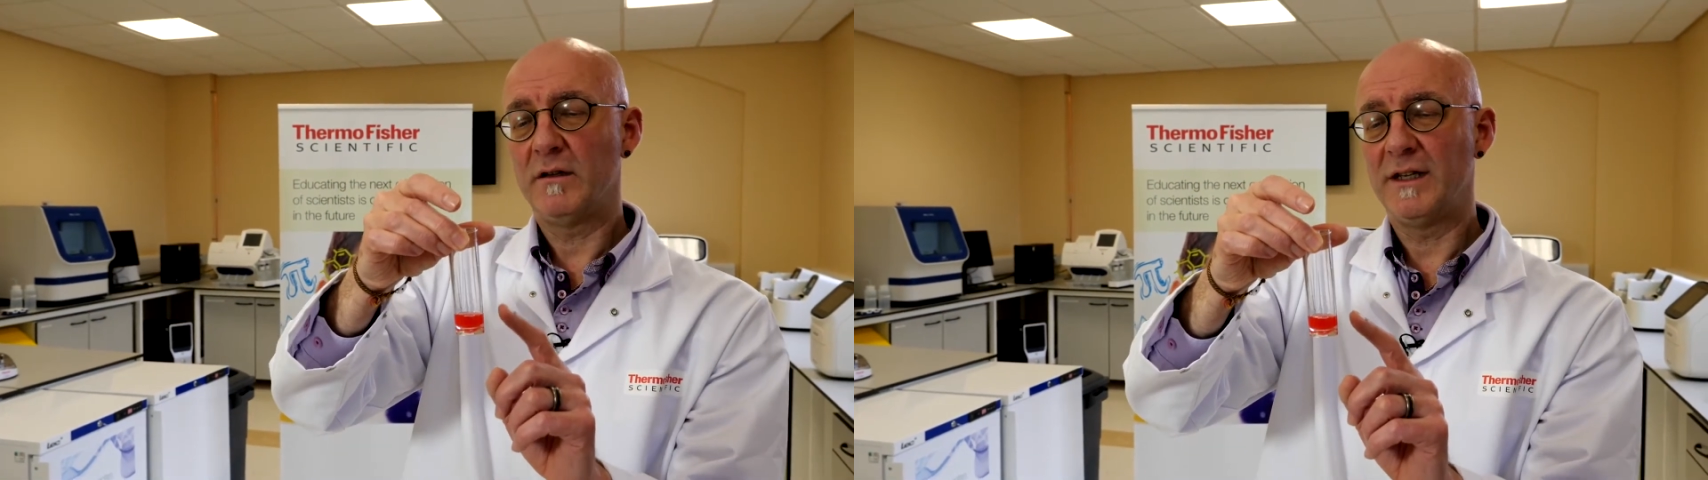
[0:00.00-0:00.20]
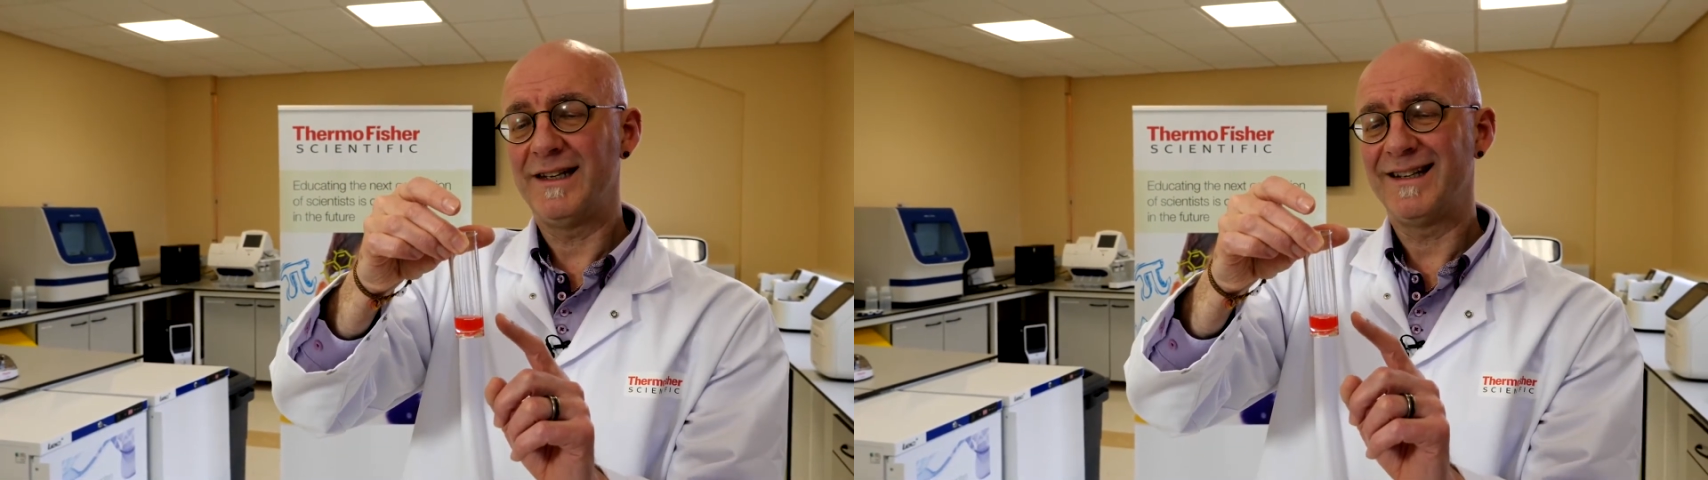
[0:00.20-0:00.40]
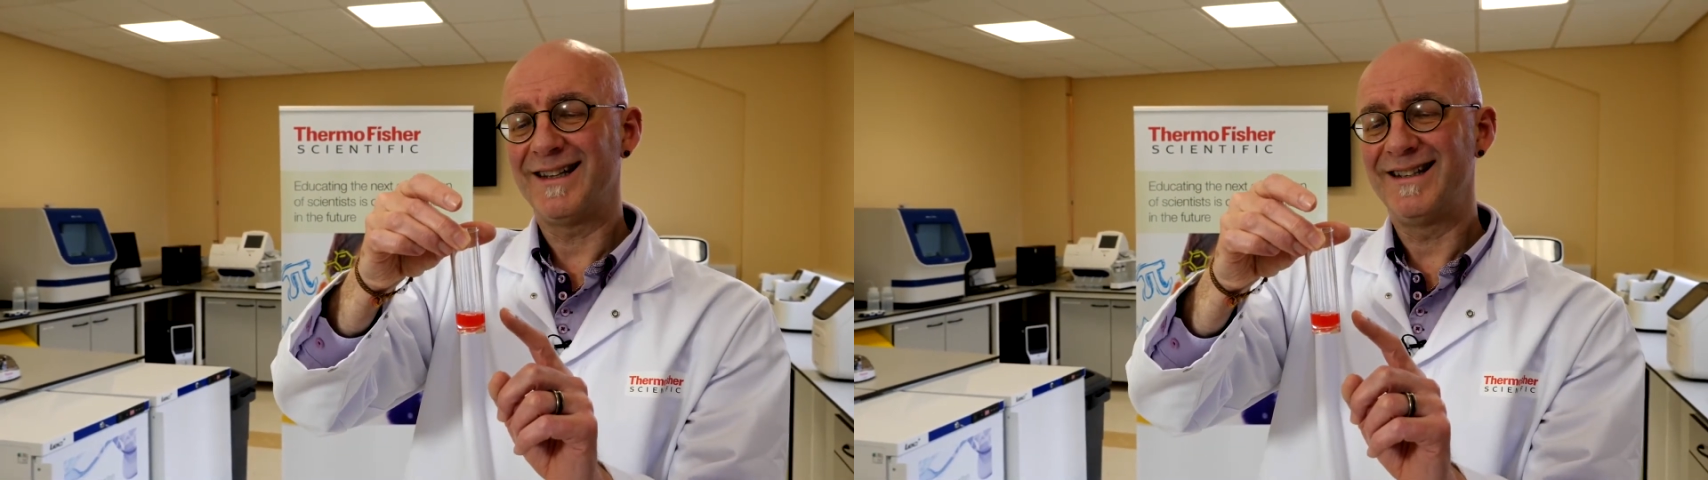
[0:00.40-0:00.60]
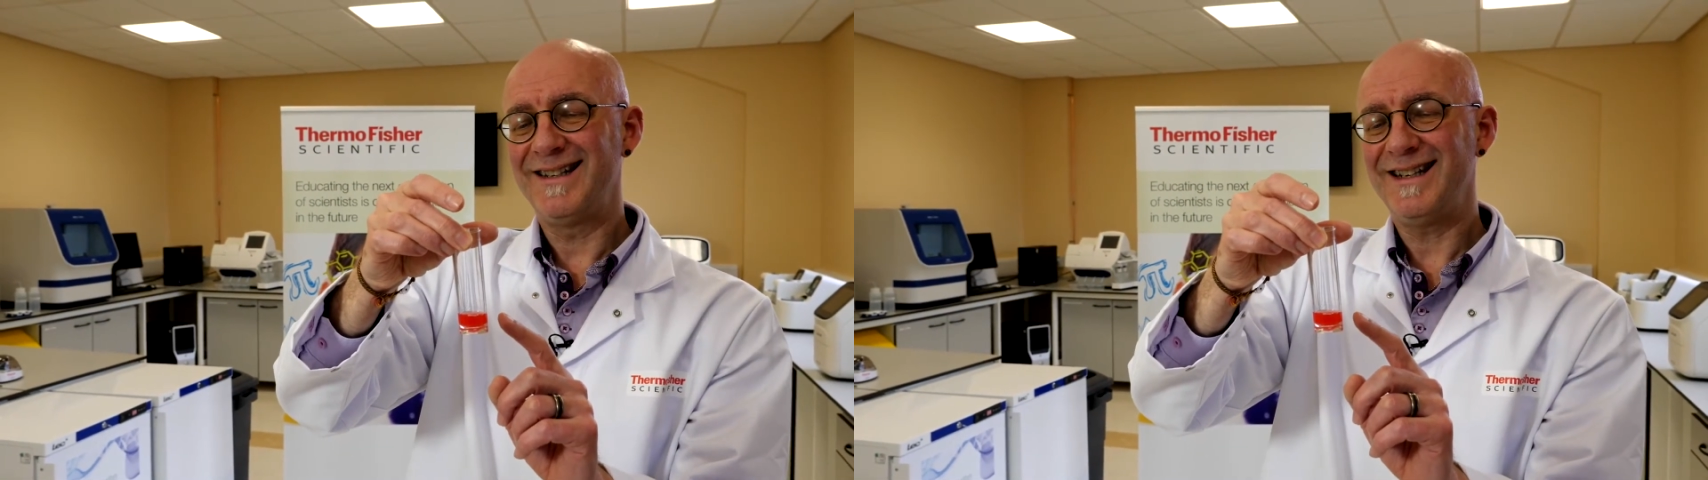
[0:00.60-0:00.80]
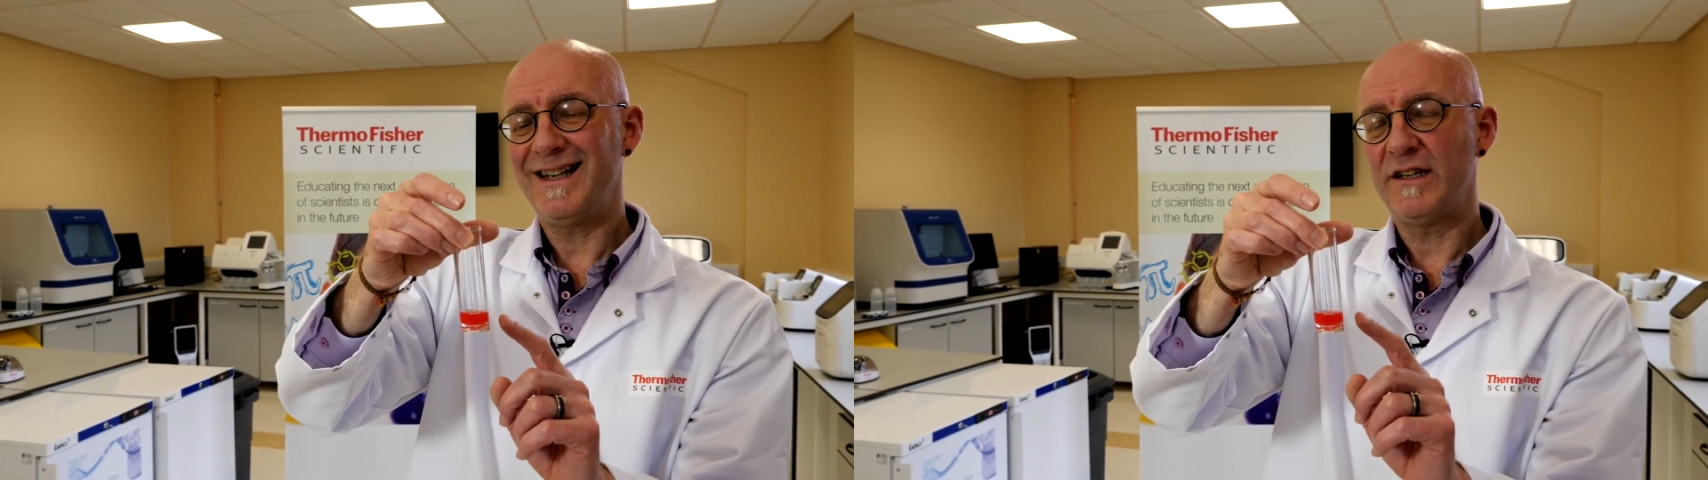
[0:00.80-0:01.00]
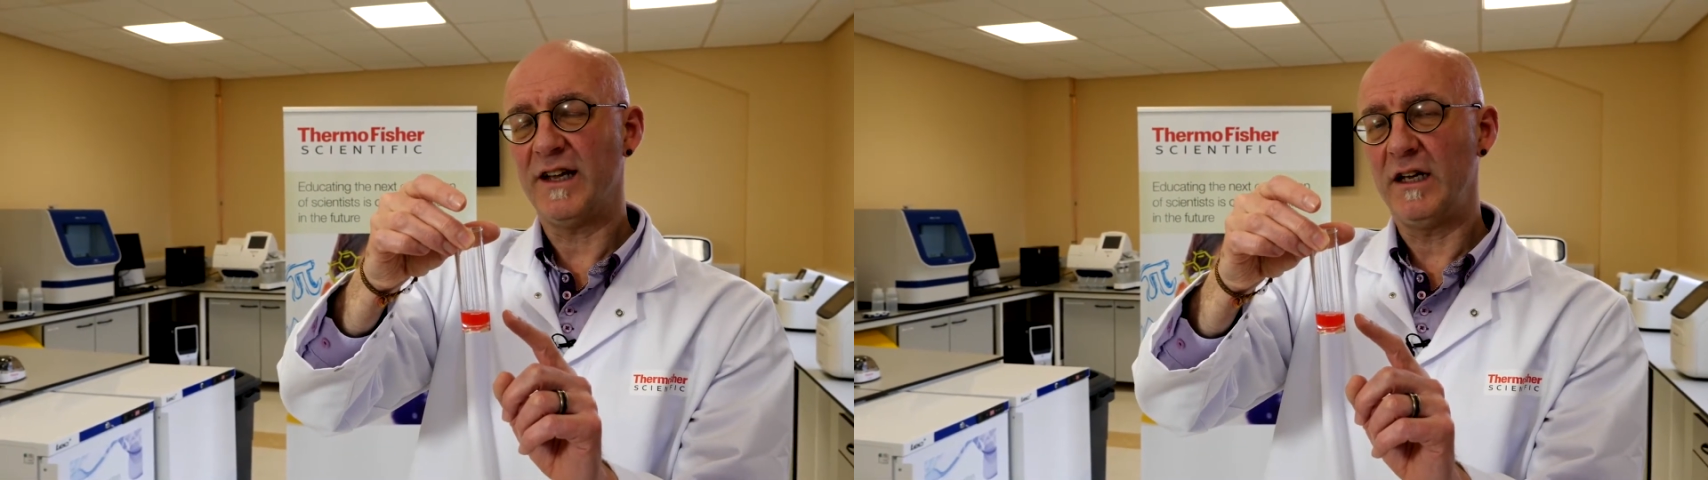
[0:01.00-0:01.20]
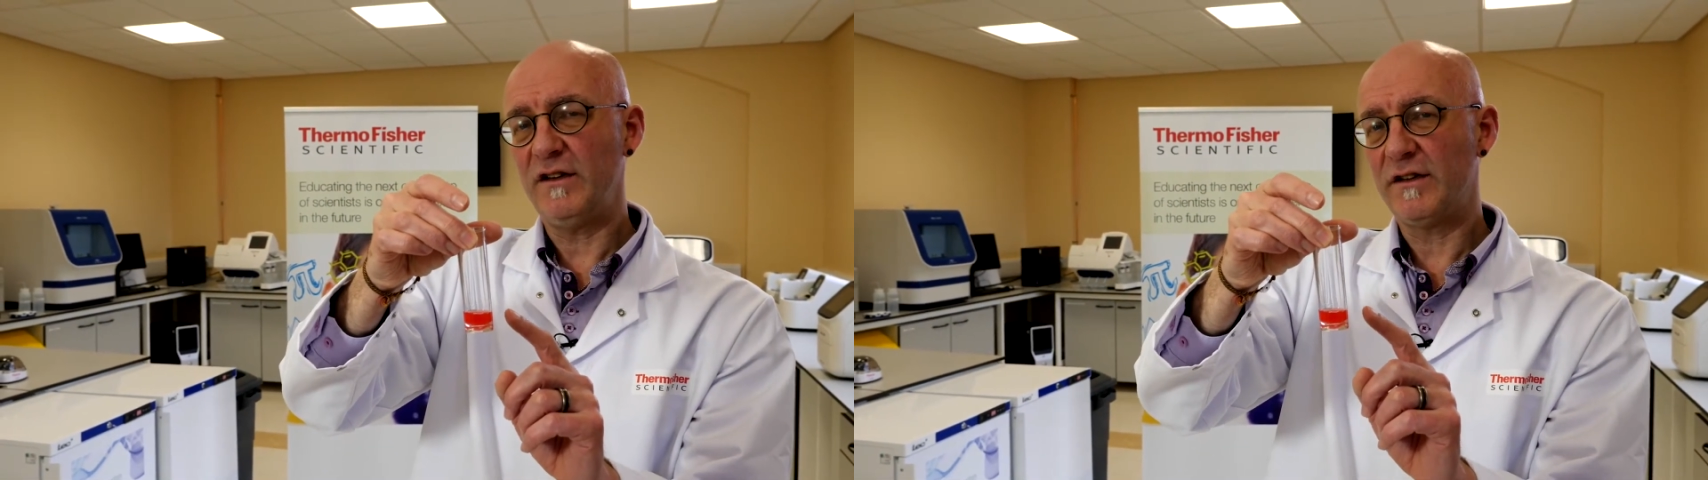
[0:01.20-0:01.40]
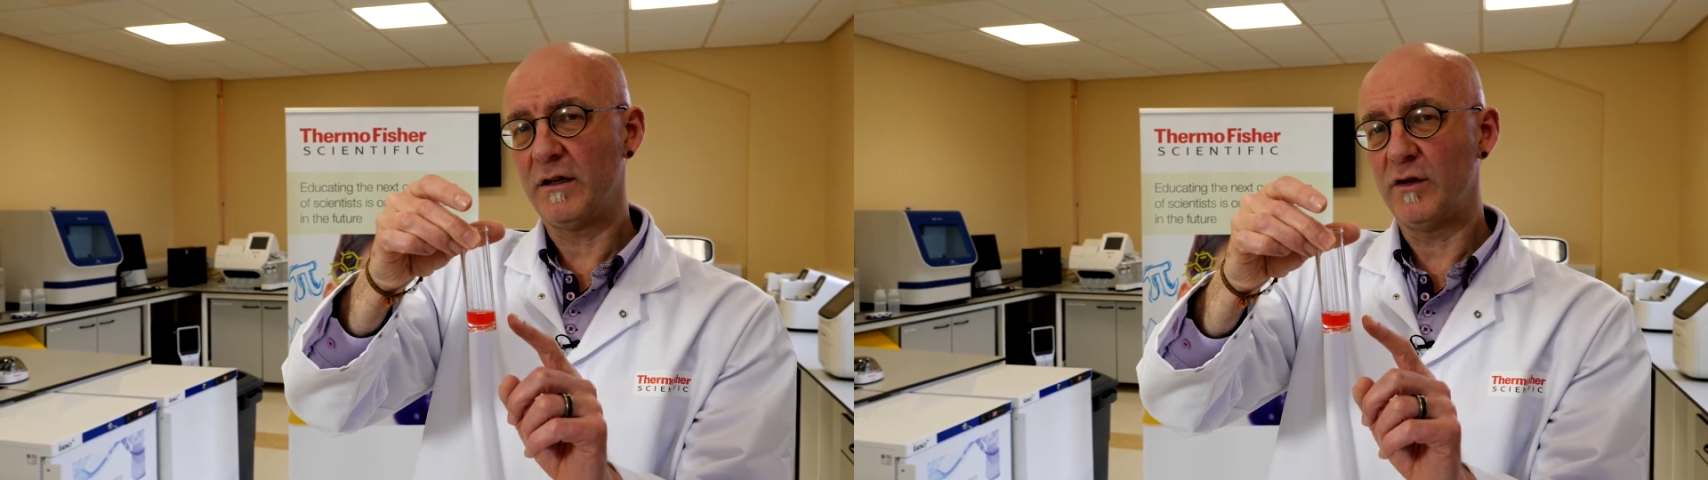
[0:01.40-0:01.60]
we need to get the DNA that's in
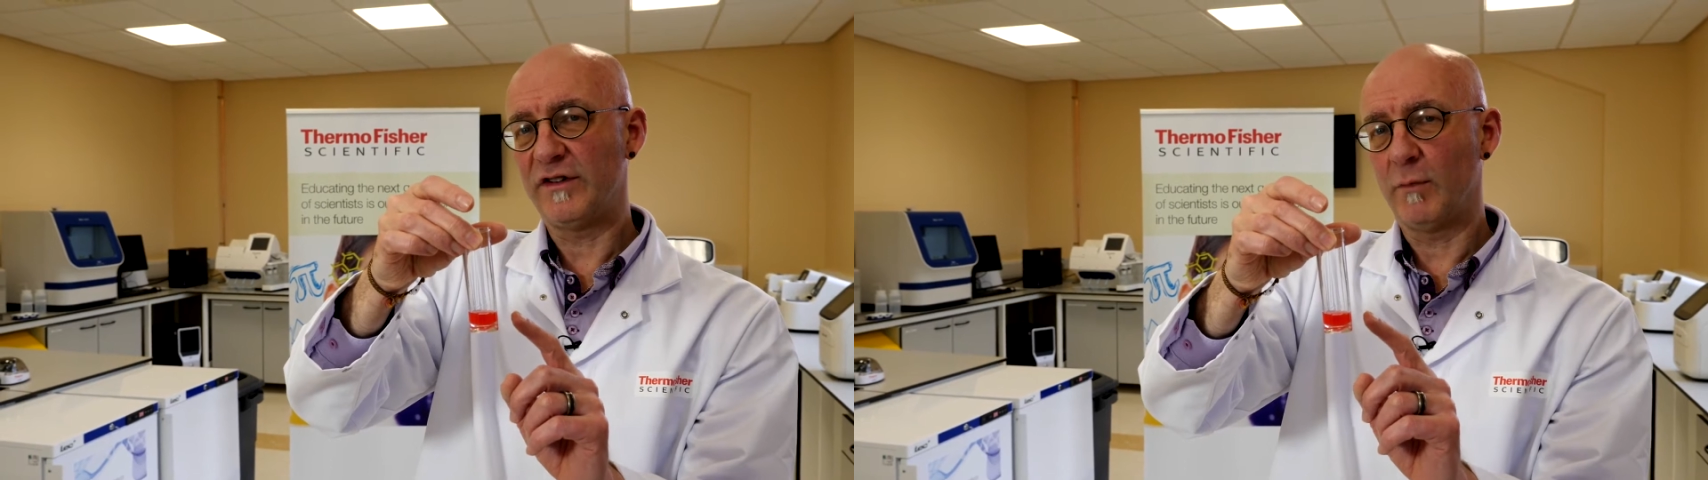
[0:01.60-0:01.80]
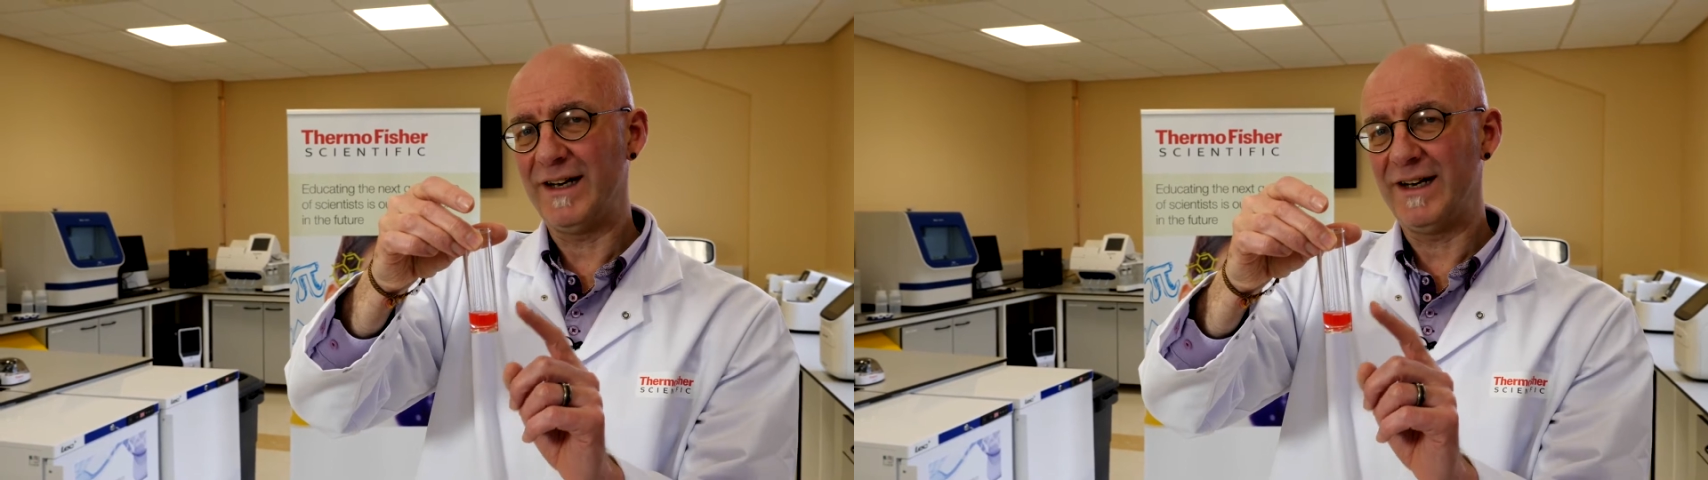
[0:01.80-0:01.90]
solution,